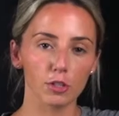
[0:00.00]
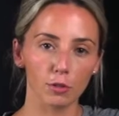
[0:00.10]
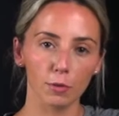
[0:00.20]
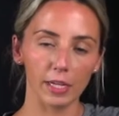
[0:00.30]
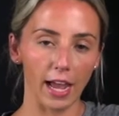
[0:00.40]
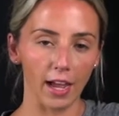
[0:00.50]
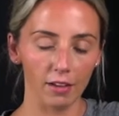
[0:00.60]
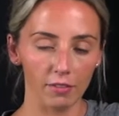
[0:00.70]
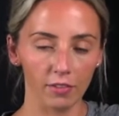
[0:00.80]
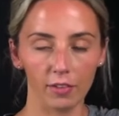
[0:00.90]
tool we
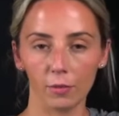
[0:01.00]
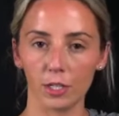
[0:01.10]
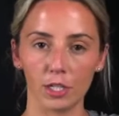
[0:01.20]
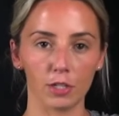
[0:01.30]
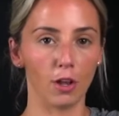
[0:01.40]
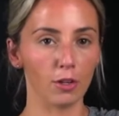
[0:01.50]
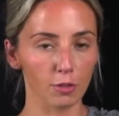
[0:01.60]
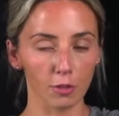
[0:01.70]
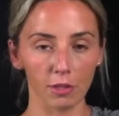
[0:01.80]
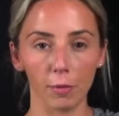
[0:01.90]
have, which is
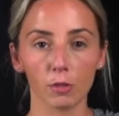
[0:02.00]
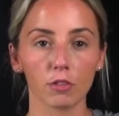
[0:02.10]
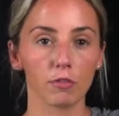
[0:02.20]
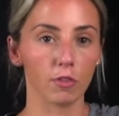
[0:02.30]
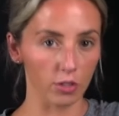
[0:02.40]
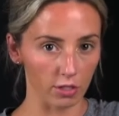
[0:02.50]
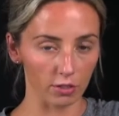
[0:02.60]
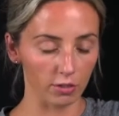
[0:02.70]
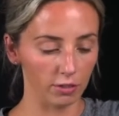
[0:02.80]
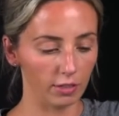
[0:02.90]
also the most
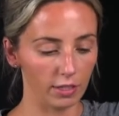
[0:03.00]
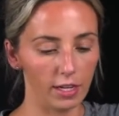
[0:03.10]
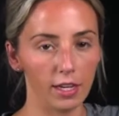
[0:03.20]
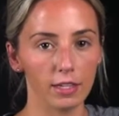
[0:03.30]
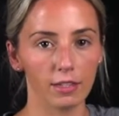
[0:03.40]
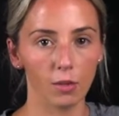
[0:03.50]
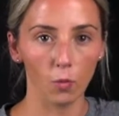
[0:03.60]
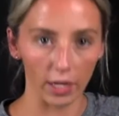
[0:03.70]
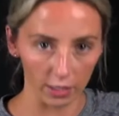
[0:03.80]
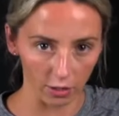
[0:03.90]
versatile, is the
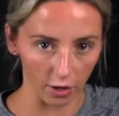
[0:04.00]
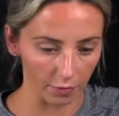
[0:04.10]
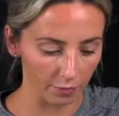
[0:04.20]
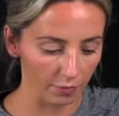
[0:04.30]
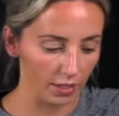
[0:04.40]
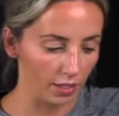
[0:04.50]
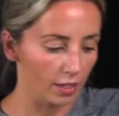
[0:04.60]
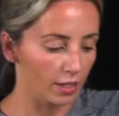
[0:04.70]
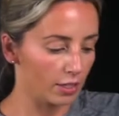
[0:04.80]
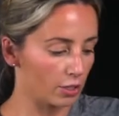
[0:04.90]
wet saw.
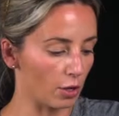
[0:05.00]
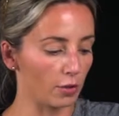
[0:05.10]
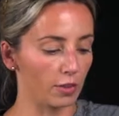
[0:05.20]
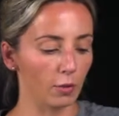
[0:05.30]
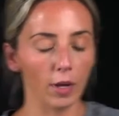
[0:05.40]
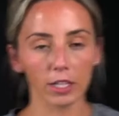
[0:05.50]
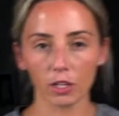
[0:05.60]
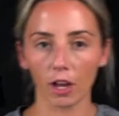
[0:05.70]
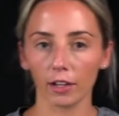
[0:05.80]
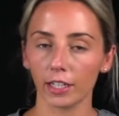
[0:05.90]
So the wet
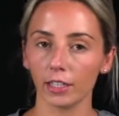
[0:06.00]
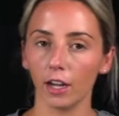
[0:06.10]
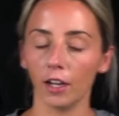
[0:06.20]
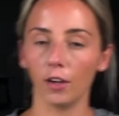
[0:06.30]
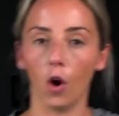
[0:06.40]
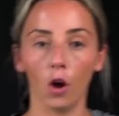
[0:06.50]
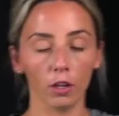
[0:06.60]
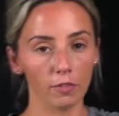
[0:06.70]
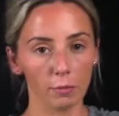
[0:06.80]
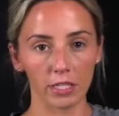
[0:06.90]
saw can cut all
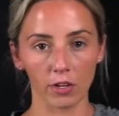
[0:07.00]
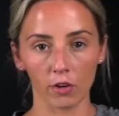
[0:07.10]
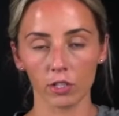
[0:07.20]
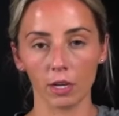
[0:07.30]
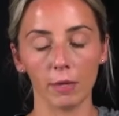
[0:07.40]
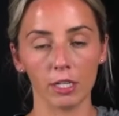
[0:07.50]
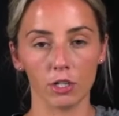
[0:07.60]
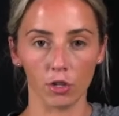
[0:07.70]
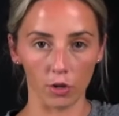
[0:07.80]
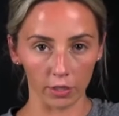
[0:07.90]
of the materials I
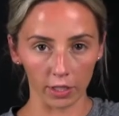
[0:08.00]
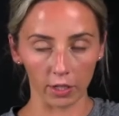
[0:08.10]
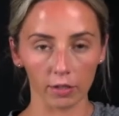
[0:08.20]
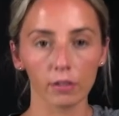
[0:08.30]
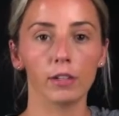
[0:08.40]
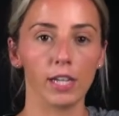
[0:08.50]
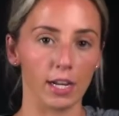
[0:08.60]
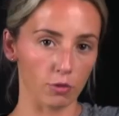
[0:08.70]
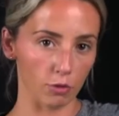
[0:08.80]
mentioned earlier, natural